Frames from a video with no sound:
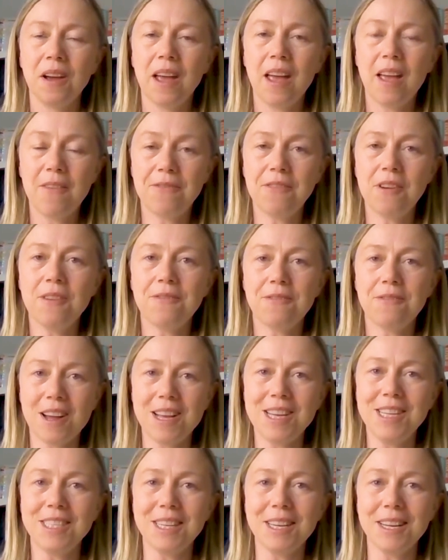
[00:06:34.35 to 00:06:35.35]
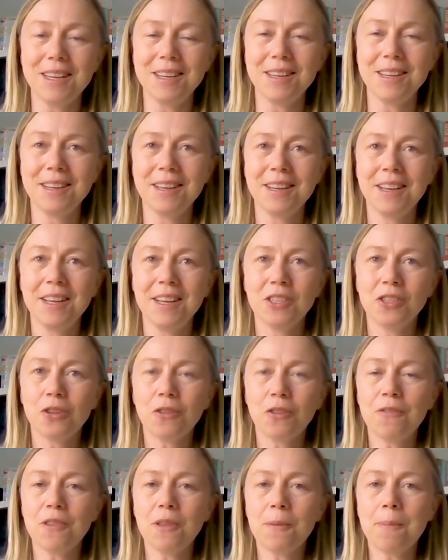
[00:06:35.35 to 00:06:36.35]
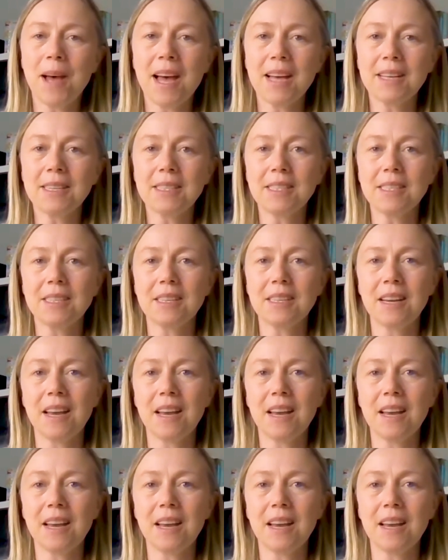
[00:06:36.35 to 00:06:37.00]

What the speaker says: every Friday. So for the past